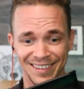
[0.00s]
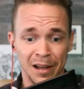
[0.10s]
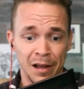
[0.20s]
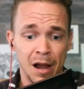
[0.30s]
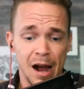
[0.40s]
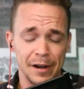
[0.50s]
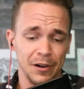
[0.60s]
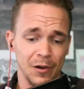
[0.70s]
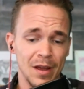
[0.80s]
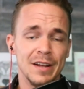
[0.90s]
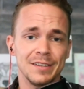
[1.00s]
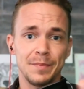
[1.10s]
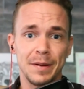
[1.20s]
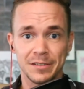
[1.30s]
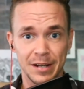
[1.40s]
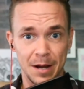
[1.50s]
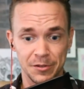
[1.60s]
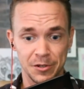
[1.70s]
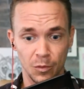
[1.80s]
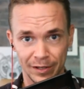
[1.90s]
I don't know. Just depends on how much
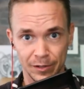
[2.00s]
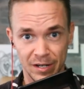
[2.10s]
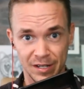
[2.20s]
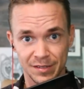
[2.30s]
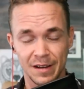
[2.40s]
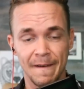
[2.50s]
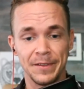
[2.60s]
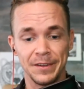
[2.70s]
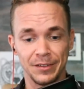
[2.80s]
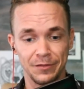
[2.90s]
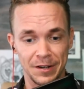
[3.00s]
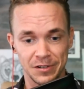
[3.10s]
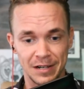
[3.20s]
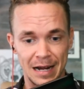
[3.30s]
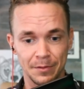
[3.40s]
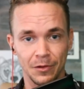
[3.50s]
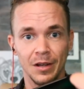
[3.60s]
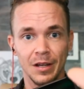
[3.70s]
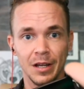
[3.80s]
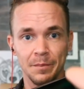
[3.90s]
you're willing to risk. This is venture capital.
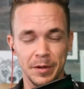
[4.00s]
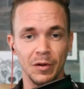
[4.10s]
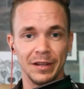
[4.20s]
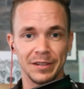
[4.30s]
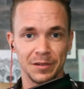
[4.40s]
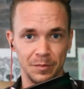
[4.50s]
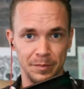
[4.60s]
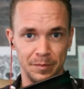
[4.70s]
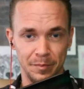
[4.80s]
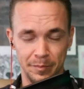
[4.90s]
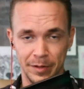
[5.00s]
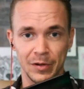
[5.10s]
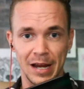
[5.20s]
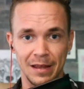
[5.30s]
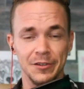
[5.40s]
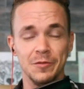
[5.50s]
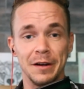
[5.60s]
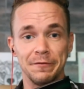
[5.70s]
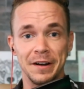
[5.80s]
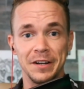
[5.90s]
Be willing to be okay that you might
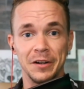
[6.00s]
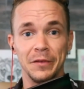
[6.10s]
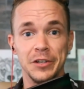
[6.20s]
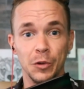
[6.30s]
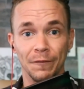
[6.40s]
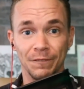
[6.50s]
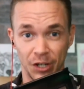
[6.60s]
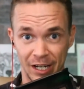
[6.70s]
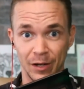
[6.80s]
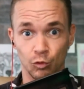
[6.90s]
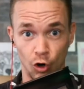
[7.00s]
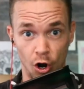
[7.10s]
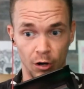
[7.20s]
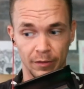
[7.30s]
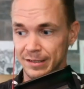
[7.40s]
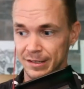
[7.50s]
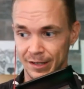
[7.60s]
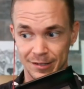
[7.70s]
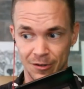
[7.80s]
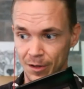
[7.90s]
find out that you were fucking wrong. That's it.
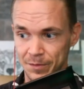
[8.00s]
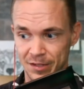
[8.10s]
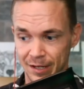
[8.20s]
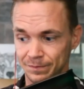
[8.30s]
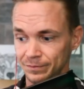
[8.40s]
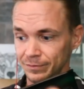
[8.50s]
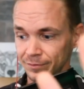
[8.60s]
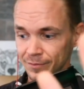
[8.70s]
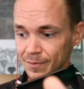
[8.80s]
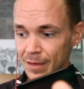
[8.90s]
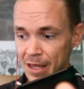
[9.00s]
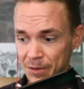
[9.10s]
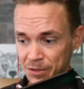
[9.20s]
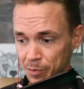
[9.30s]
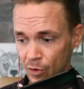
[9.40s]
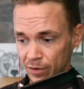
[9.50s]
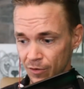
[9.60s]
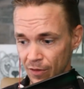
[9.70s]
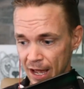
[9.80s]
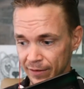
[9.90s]
That's all I'm saying. That's the point of all that.